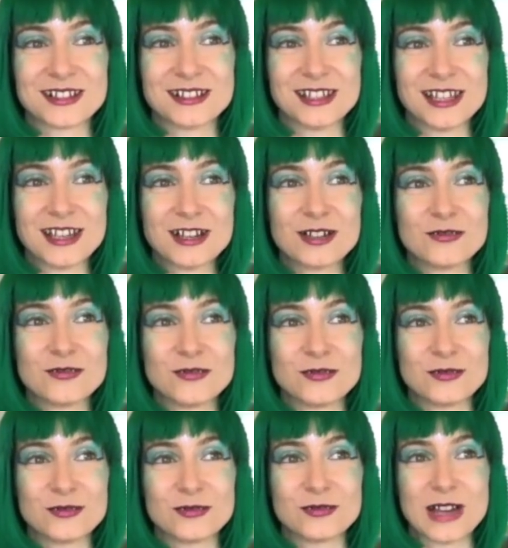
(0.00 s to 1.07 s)
think of
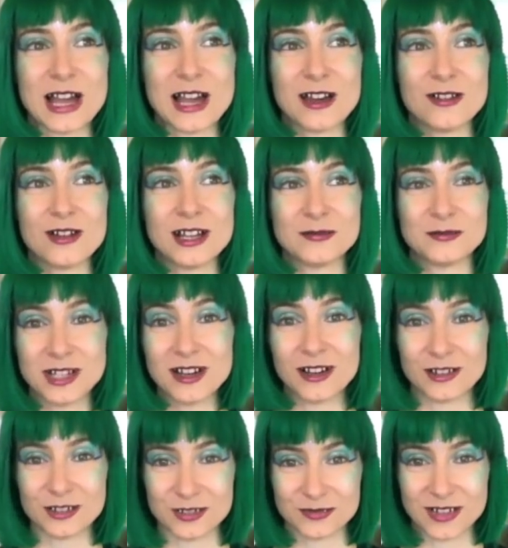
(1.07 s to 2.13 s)
how I'm
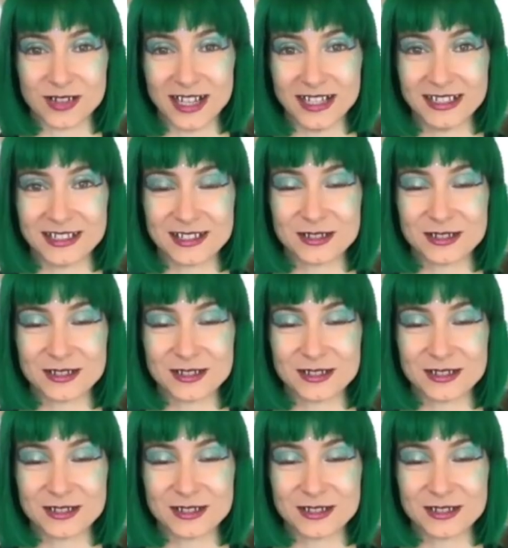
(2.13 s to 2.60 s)
not, right?